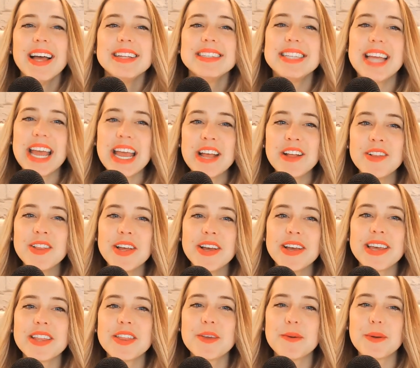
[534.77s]
Take a
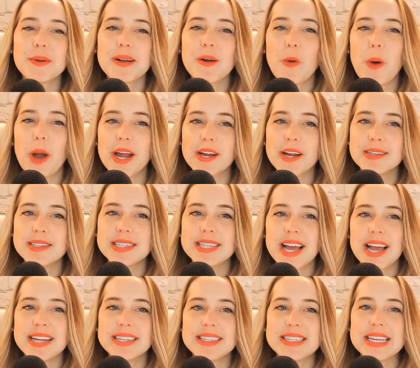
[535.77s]
look at the required
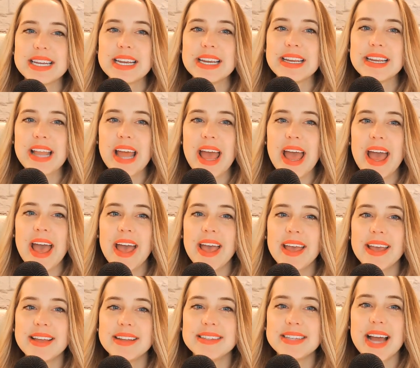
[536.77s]
sizing
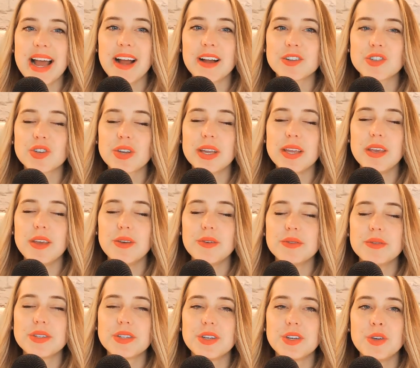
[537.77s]
and actually
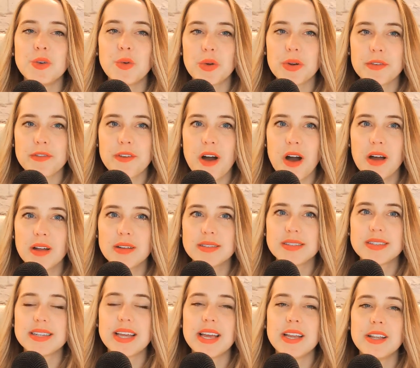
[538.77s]
use your
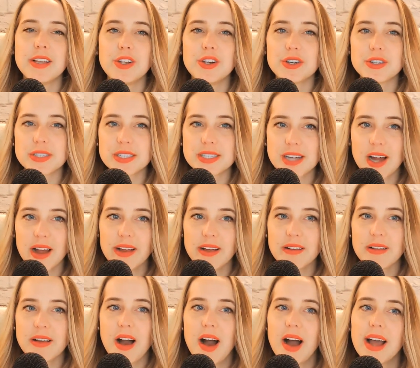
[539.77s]
fonts and your style
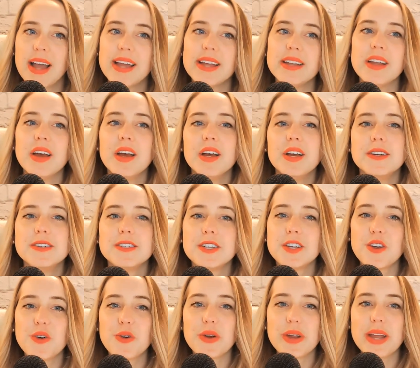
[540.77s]
guide to
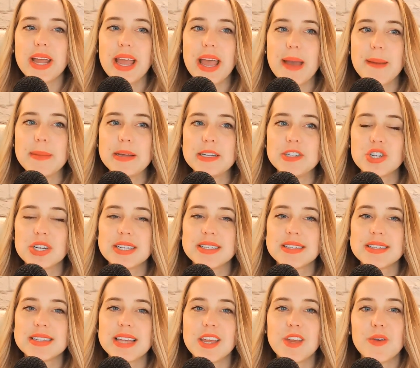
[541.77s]
create
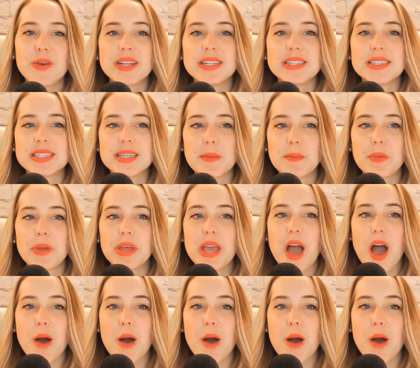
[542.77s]
images that you can simply